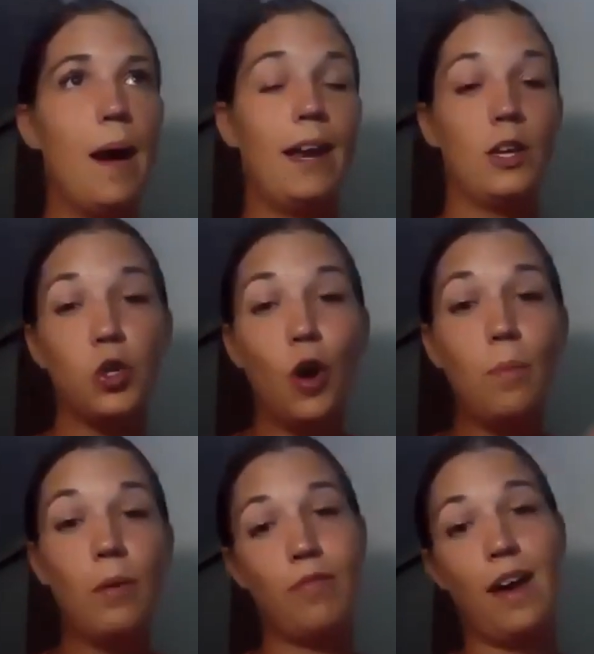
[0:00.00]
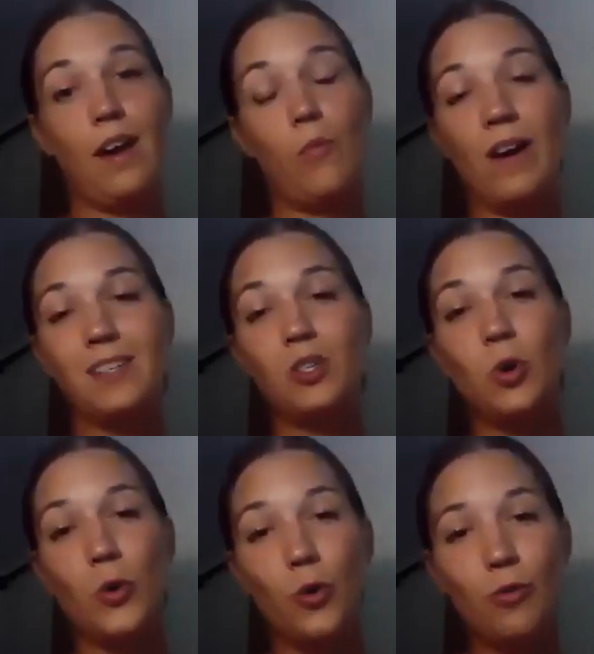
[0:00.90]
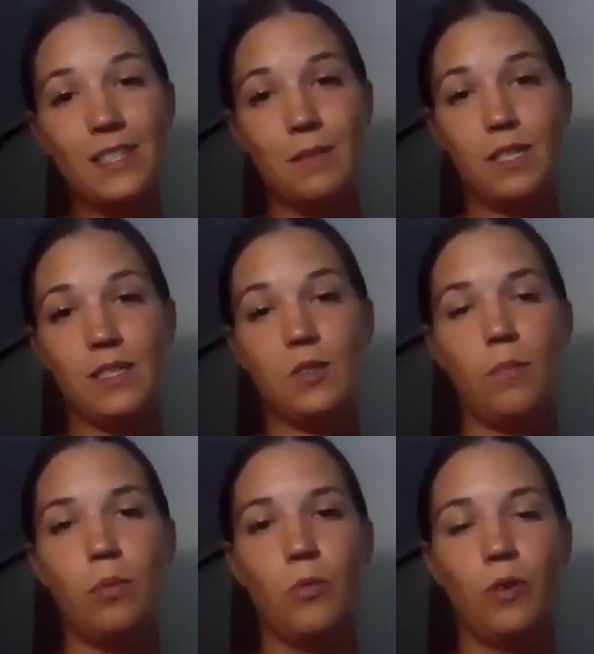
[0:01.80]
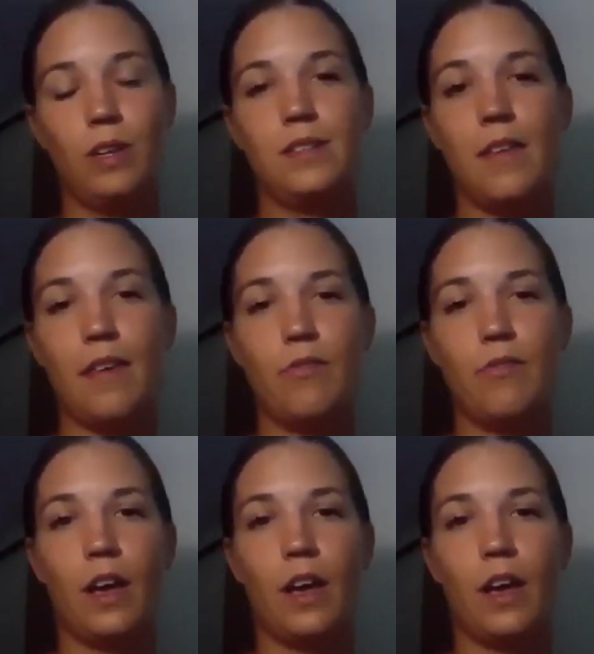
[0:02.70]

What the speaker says: on top of that, wine tourism is so important in South Africa.